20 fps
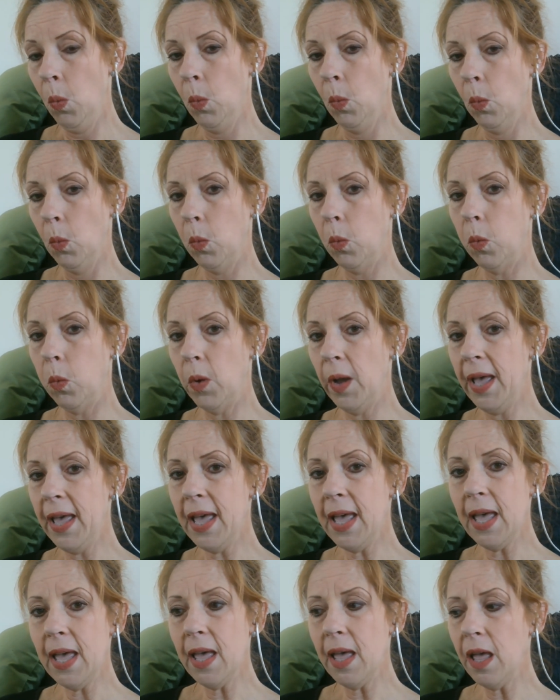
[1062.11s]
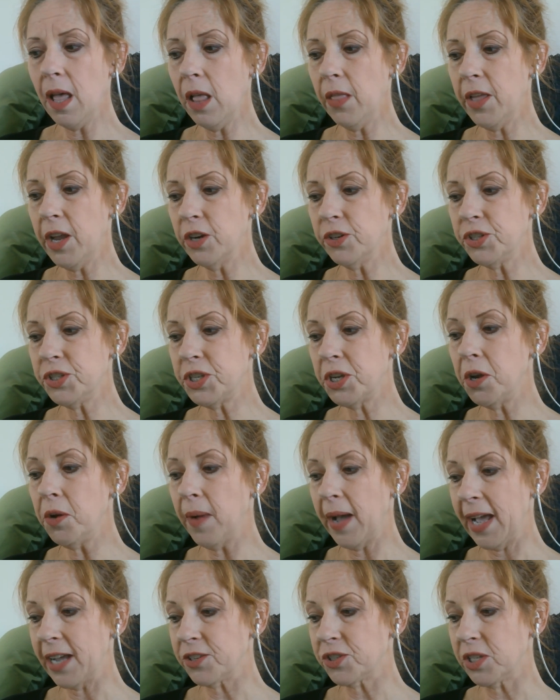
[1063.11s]
Well, there's two,
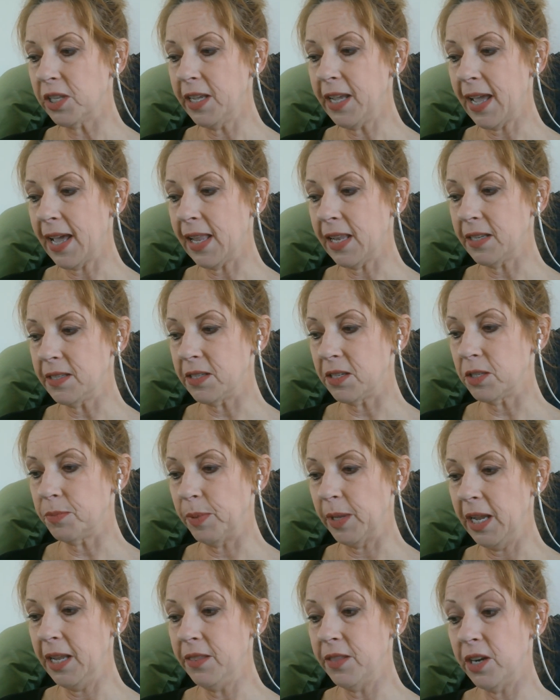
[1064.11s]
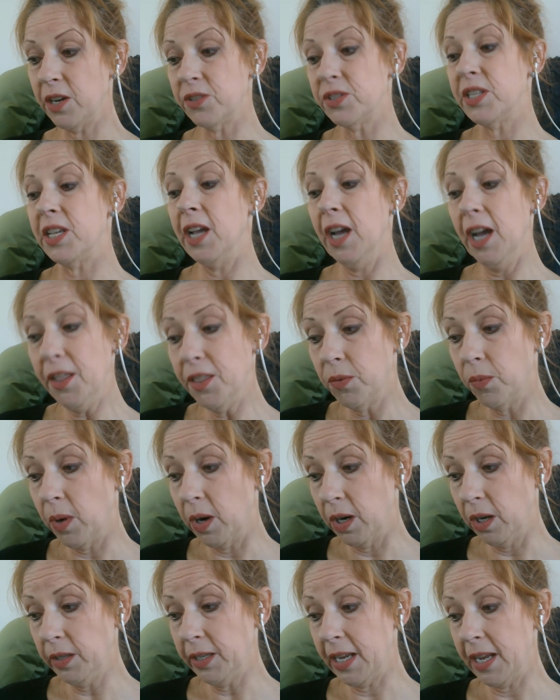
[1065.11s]
actually, Alex explained. There's the other
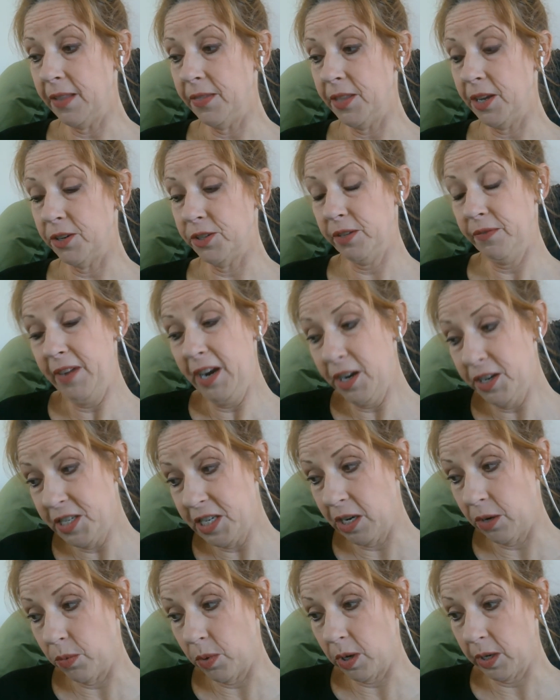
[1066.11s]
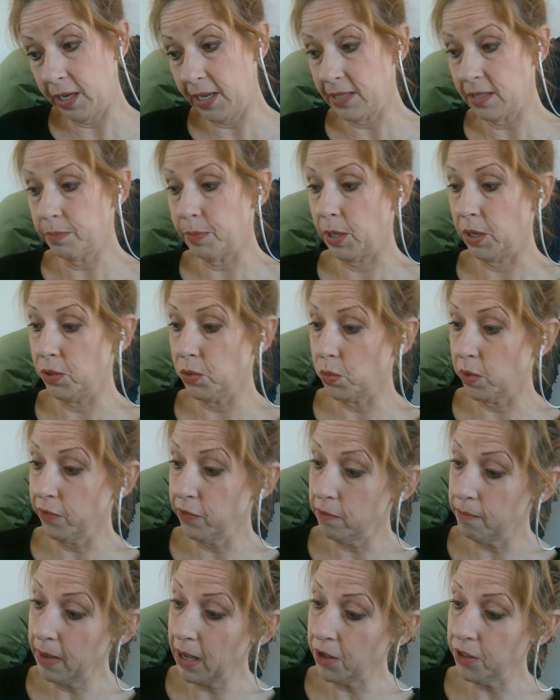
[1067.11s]
world, and there's a fairy tale world. I suppose we're
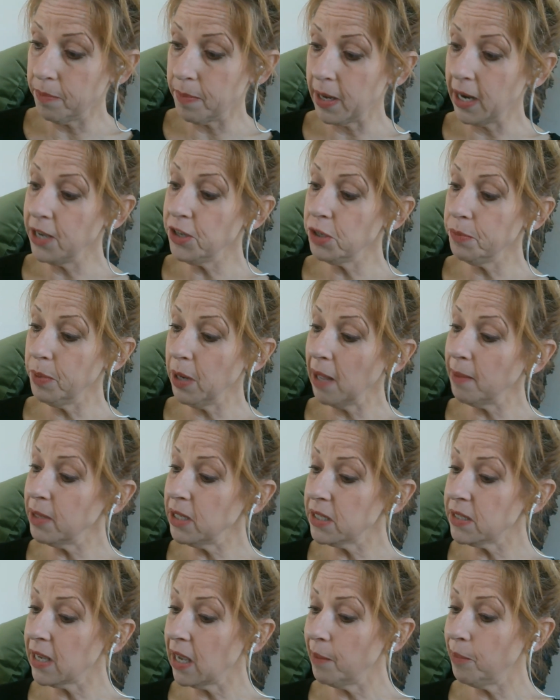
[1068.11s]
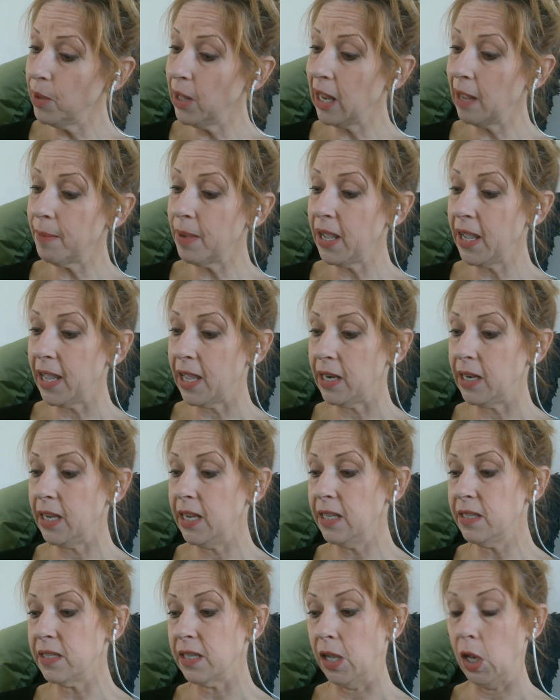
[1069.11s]
from both, but I should probably stop while I'm ahead.
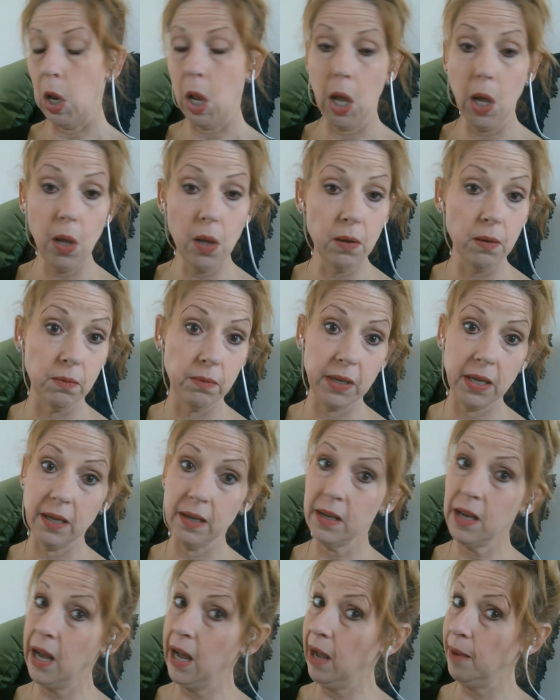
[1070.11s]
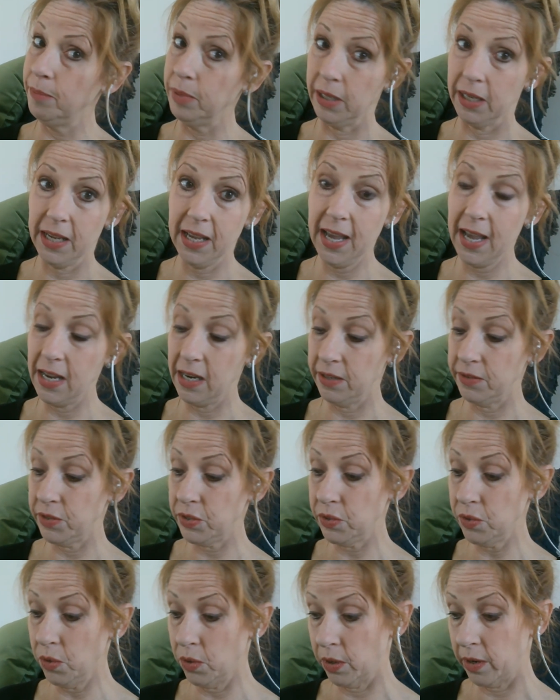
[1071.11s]
It's a long and complicated
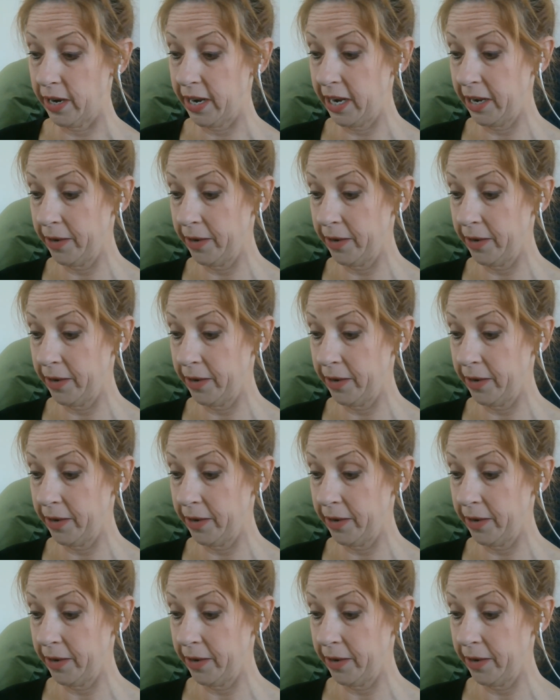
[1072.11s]
story.